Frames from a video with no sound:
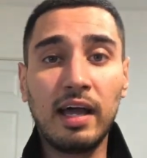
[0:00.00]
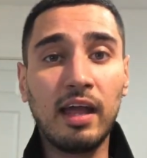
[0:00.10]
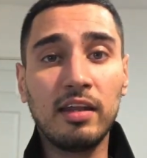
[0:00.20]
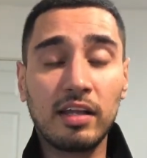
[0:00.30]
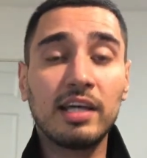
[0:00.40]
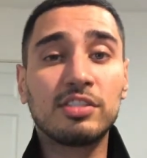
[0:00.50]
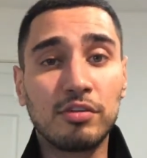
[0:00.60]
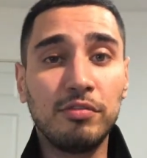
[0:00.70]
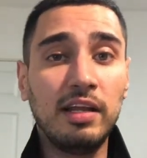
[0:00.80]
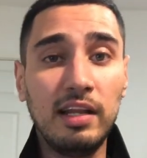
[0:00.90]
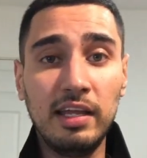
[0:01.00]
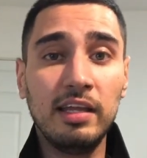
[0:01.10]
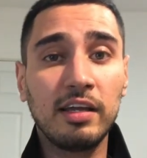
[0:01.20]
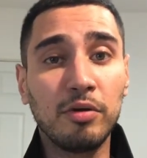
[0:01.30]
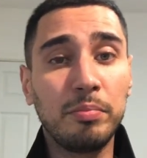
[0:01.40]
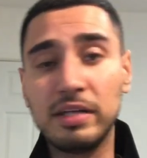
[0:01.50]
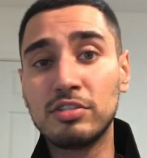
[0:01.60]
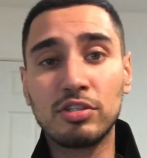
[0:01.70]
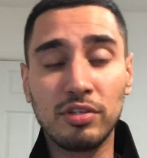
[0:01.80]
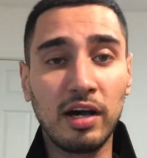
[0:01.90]
And Castrovilli, compared to
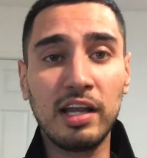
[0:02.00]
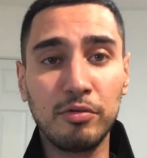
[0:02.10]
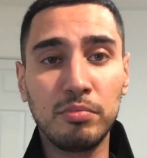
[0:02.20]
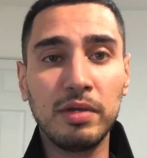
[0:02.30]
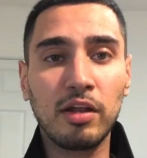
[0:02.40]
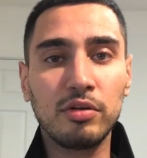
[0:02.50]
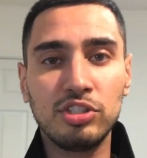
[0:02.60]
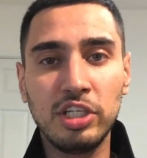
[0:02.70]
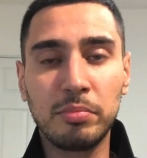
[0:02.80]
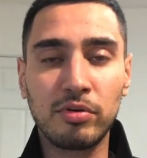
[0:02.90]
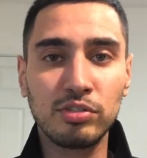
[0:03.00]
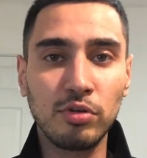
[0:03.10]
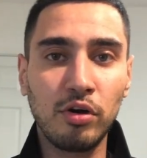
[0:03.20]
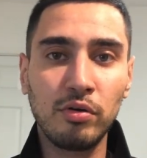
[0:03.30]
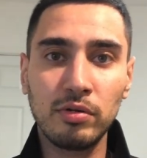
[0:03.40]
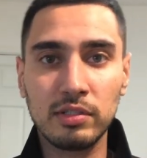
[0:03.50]
Tonali, would be a lot cheaper as well.